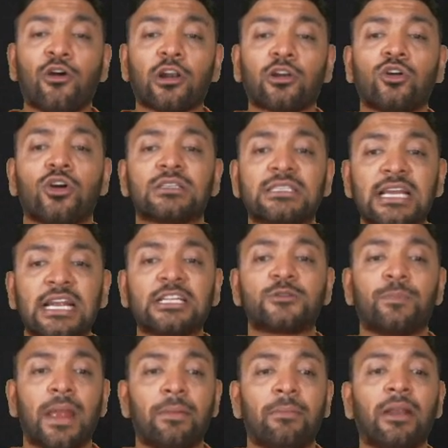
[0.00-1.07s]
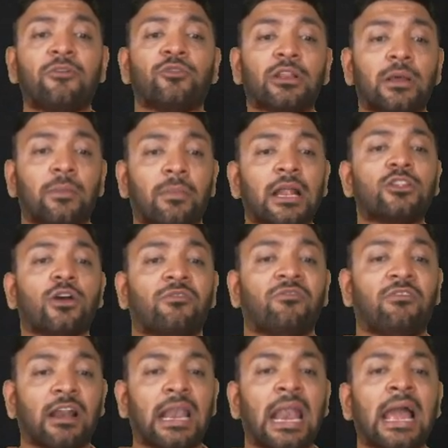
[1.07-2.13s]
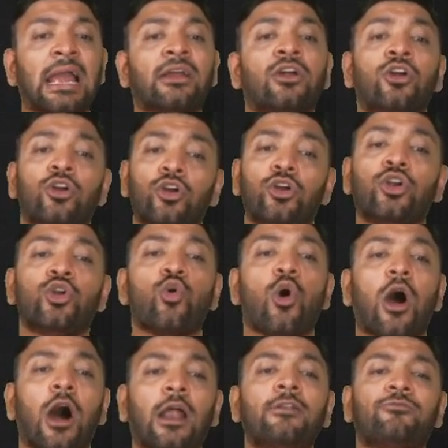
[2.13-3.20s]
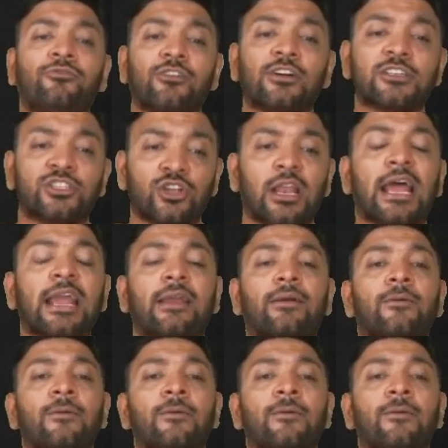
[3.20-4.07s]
forgoes Z's payment for the month of 1 lakh due on 1st July.